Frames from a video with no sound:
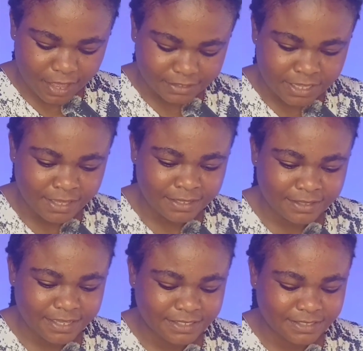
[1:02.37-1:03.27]
that
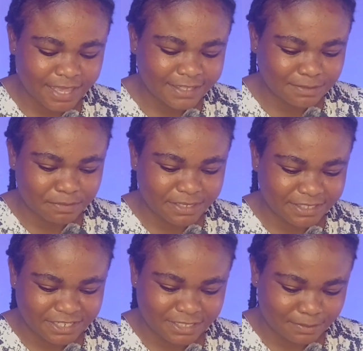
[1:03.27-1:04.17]
they sent me
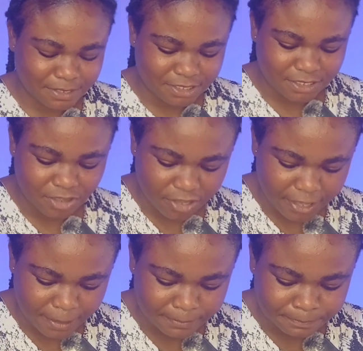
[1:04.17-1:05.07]
this message. Okay,